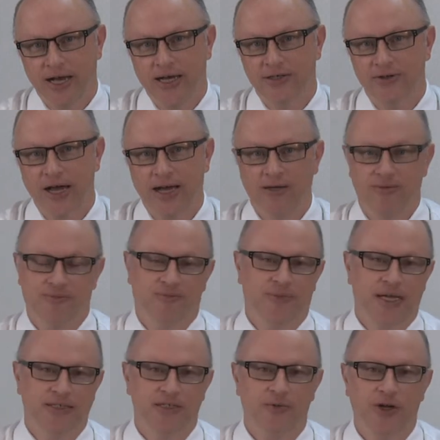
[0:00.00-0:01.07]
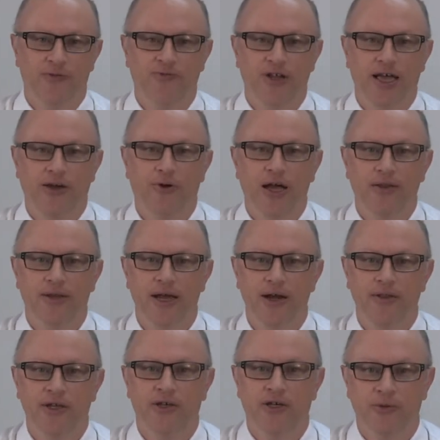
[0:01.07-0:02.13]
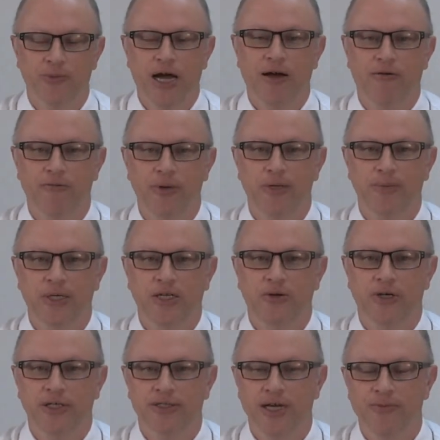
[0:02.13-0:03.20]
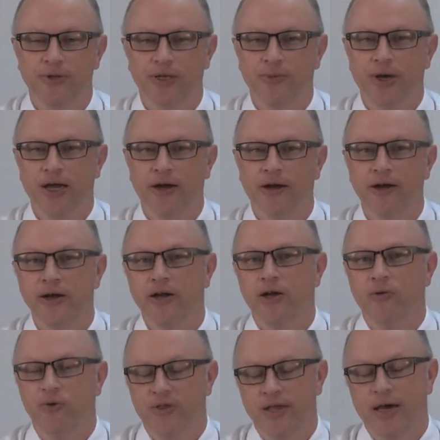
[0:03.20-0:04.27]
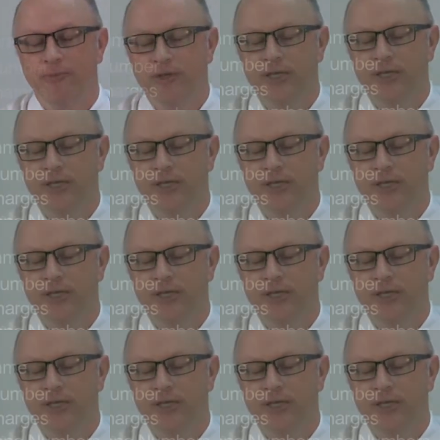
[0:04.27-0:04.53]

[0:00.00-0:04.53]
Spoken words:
contract, that's a red flag right there that you could probably be doing something better with that